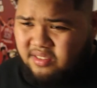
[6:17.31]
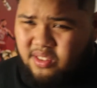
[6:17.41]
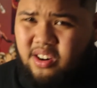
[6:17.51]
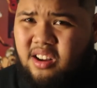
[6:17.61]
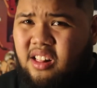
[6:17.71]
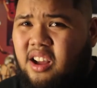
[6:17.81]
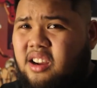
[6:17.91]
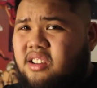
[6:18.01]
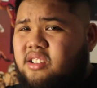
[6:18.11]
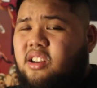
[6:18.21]
4
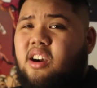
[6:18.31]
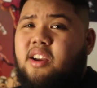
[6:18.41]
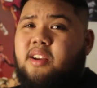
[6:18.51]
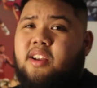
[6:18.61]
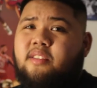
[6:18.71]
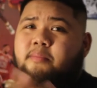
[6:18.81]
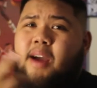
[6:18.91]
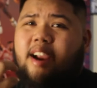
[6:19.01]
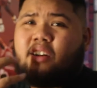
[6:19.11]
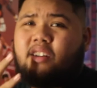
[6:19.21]
o'clock, sorry,
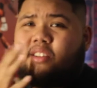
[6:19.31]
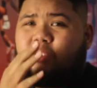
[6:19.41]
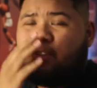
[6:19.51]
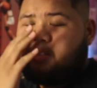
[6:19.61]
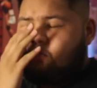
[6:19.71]
background noise.